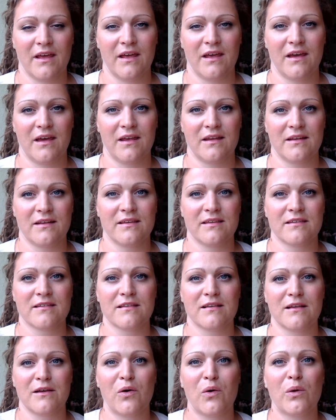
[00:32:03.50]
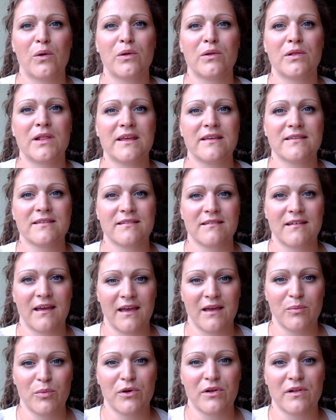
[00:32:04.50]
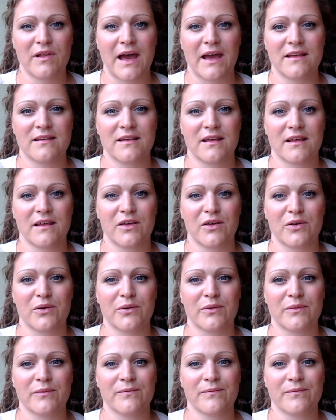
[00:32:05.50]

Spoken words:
and slowly stabilizing you